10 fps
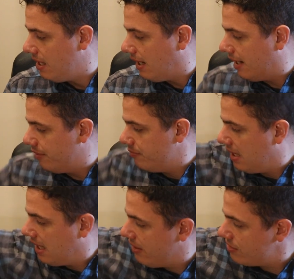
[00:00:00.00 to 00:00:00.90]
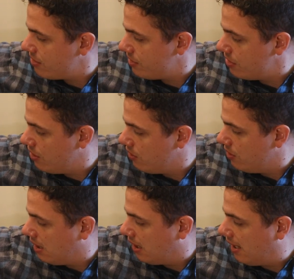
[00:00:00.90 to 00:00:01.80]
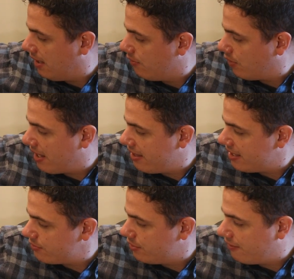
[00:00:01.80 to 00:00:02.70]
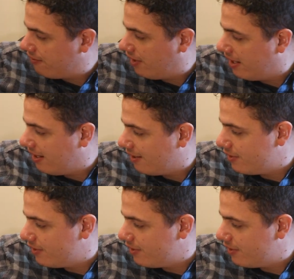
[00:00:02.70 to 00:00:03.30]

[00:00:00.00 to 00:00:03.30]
Um, and there's also uh, what I think is really fun,